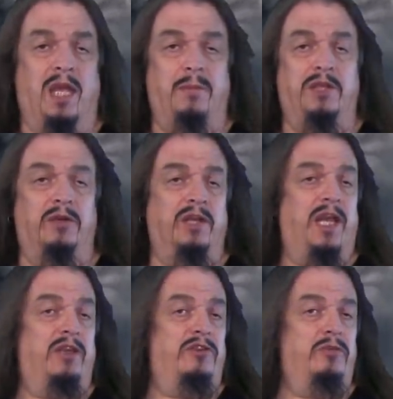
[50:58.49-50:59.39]

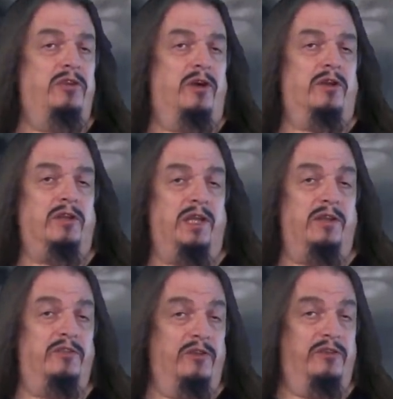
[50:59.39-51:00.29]
Amniota had two daughter
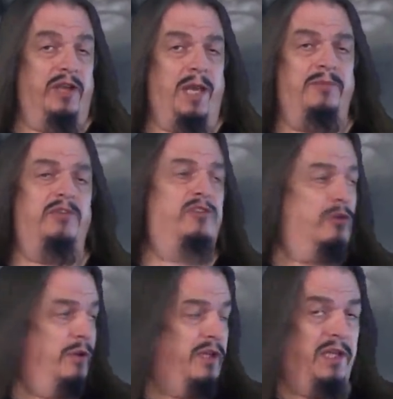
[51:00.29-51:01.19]
clades. Synapsids
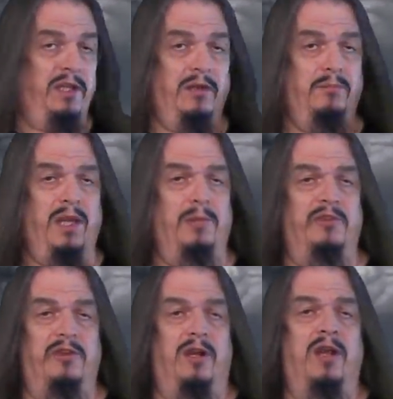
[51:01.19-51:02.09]
are where the
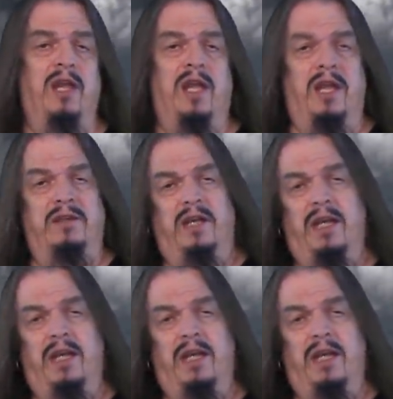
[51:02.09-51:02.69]
mammals are, and